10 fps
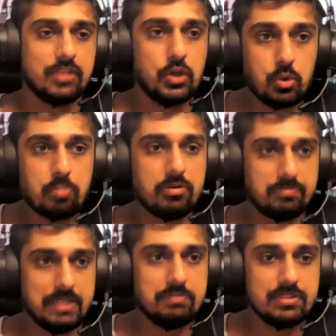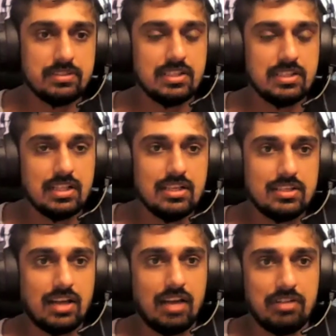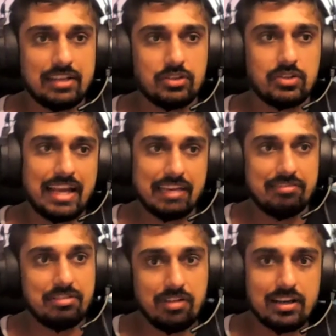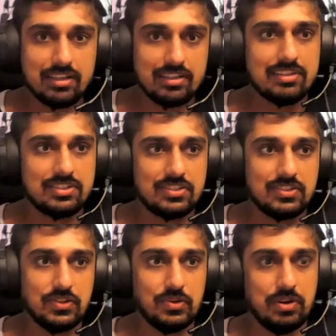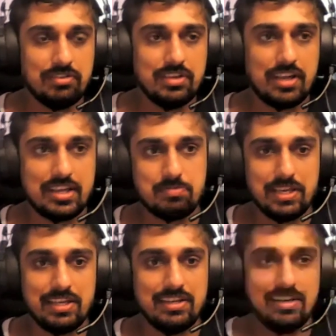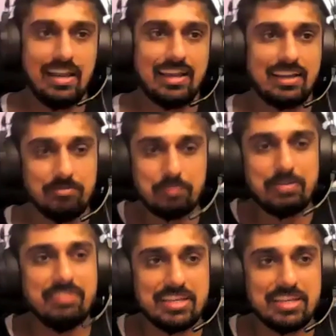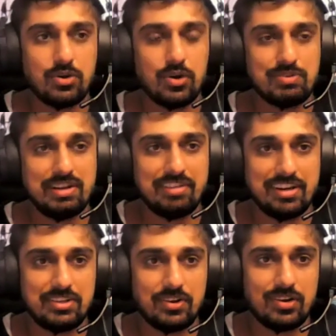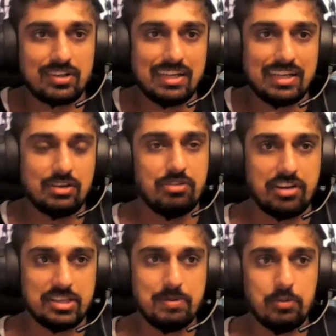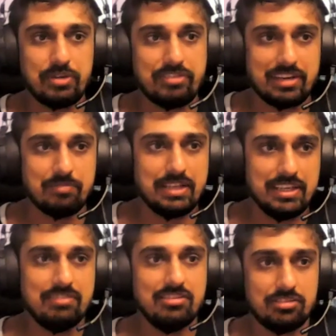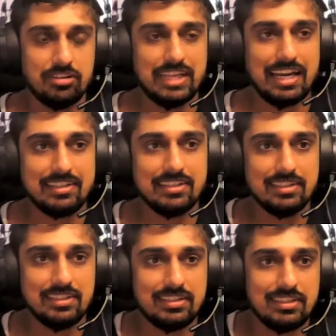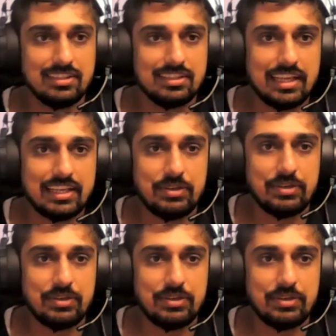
group of people. I would like to thank everyone. So whoever has been, like in my previous talks, whenever I talk, like whoever has been motivating me for that. Thank you.